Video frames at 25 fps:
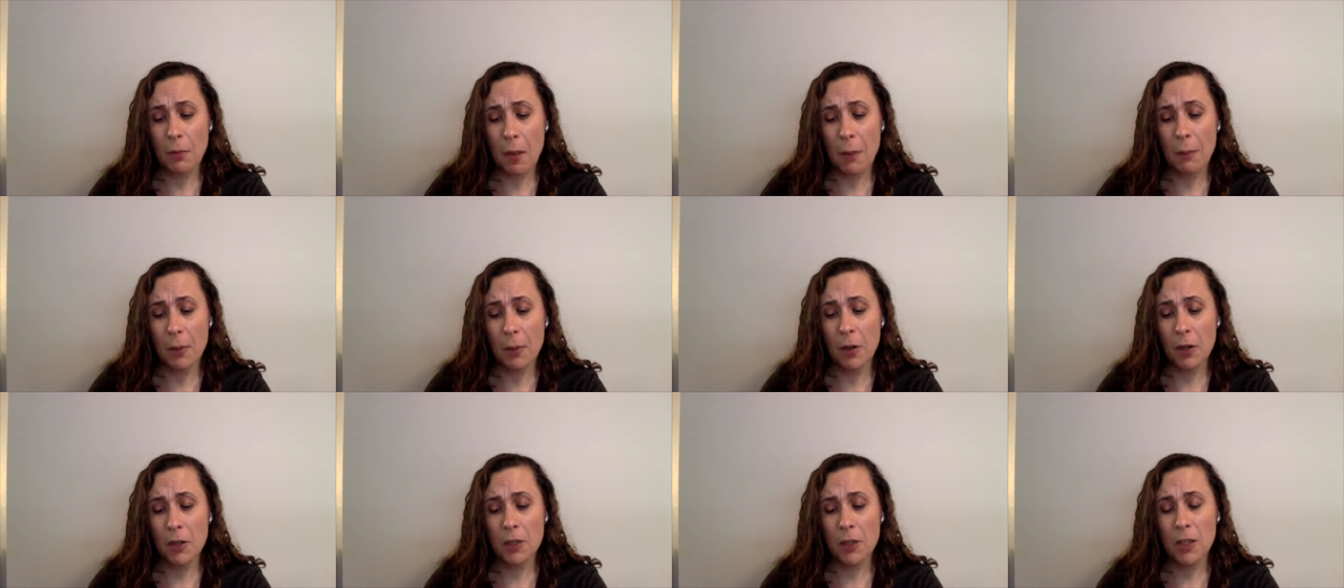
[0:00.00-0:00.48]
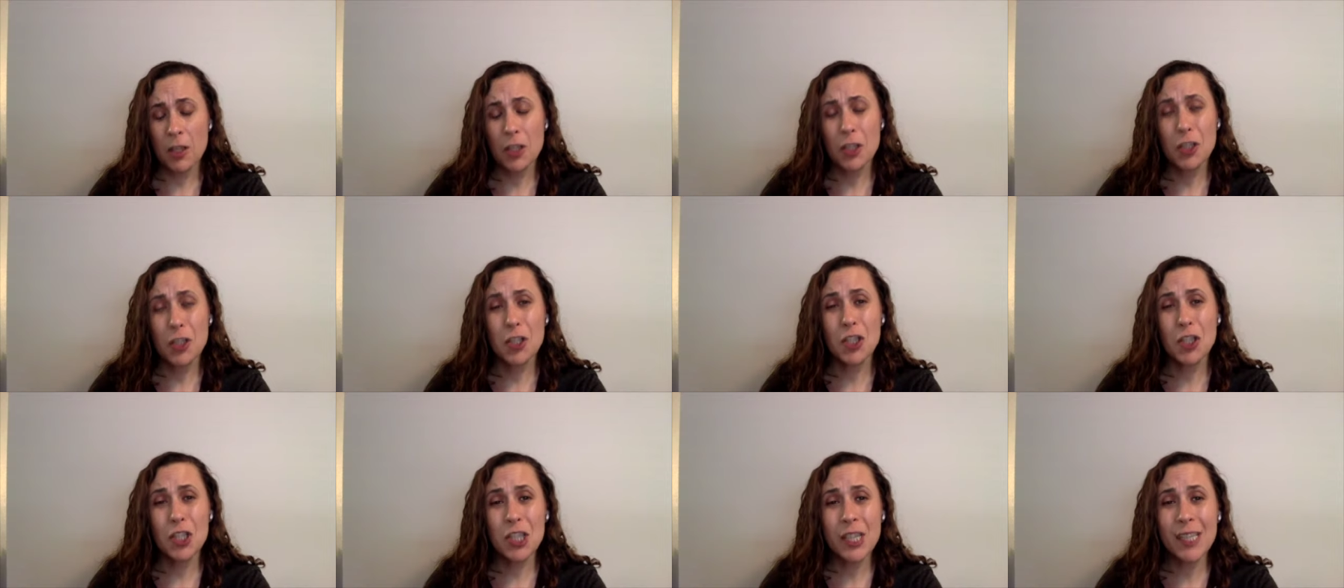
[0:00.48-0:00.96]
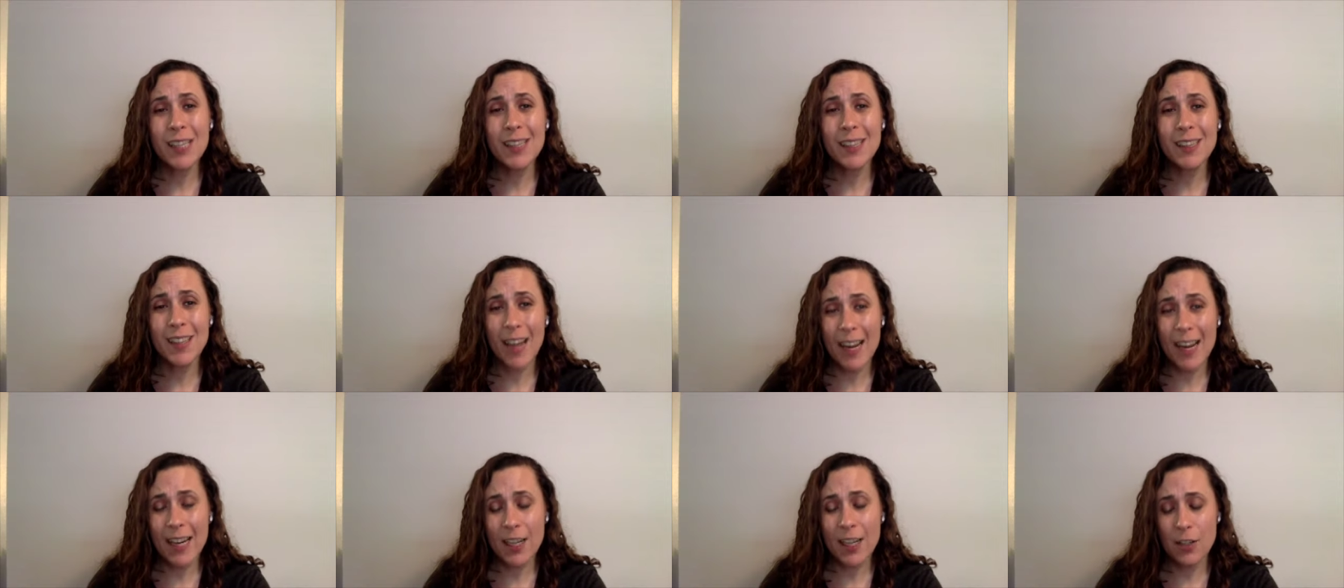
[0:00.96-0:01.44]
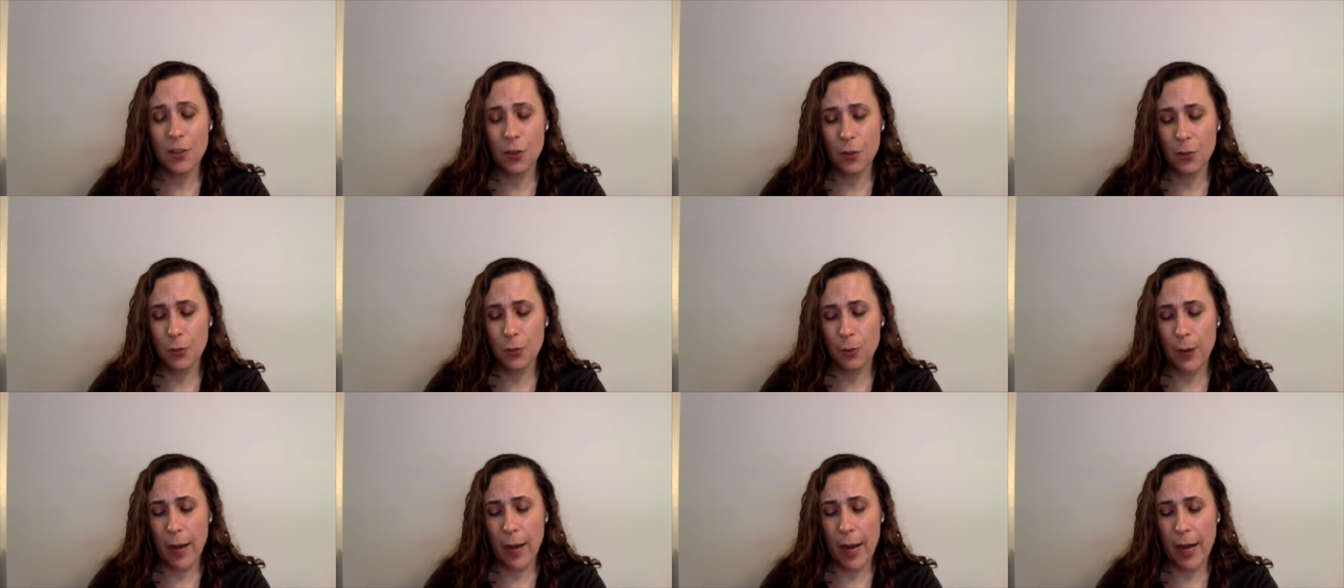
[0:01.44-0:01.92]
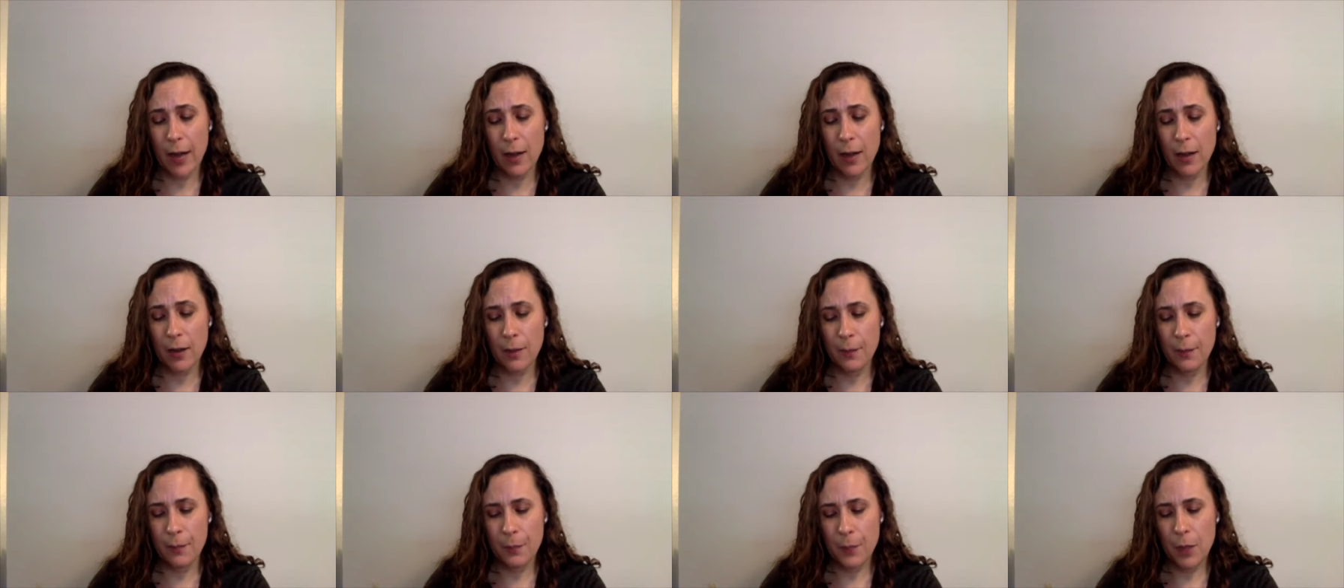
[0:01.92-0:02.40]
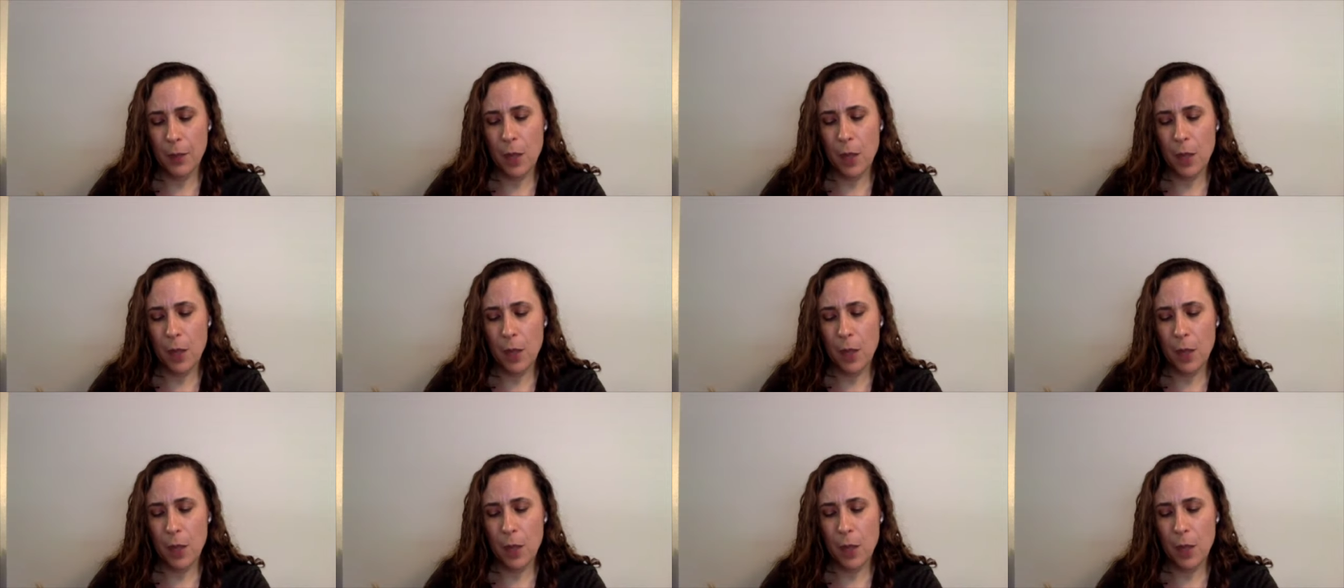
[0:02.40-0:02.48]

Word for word: remembered she liked the rain.